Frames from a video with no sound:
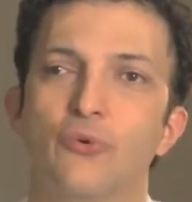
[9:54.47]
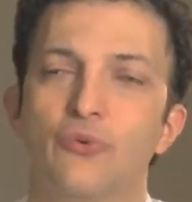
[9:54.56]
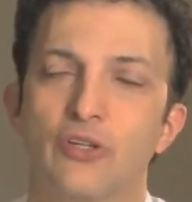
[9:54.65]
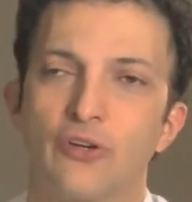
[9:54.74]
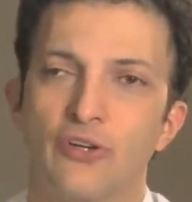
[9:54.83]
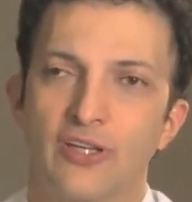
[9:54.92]

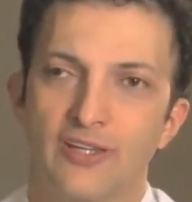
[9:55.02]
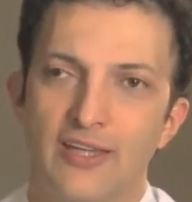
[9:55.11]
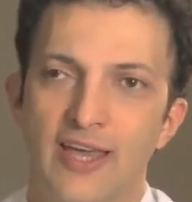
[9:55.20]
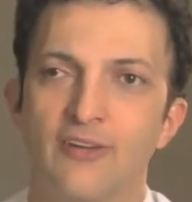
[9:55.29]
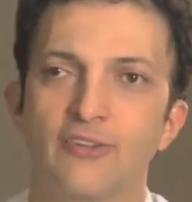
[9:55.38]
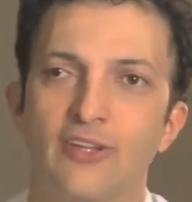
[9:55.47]
We're going
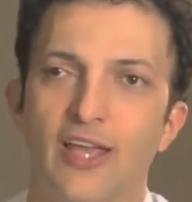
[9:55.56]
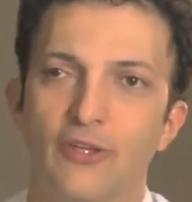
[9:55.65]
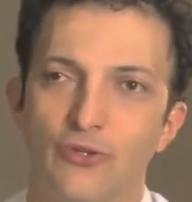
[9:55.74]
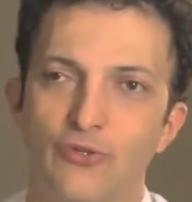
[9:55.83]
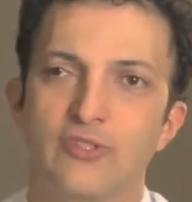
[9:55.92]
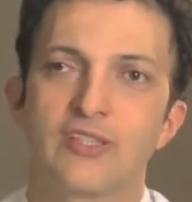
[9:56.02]
down
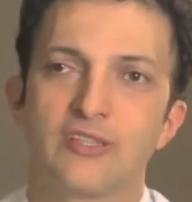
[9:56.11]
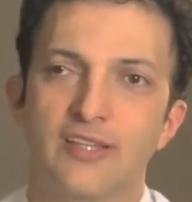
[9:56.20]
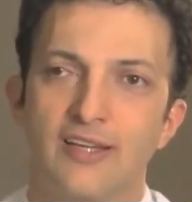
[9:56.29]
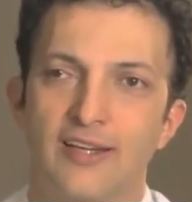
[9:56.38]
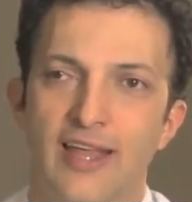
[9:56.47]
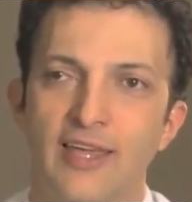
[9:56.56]
using
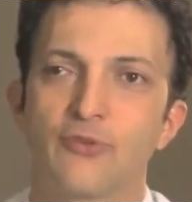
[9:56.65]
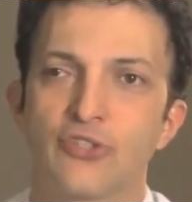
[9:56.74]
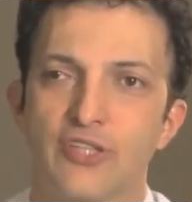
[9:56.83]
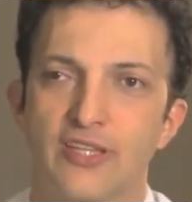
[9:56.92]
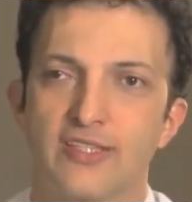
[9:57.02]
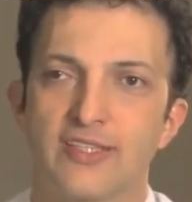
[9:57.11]
the language that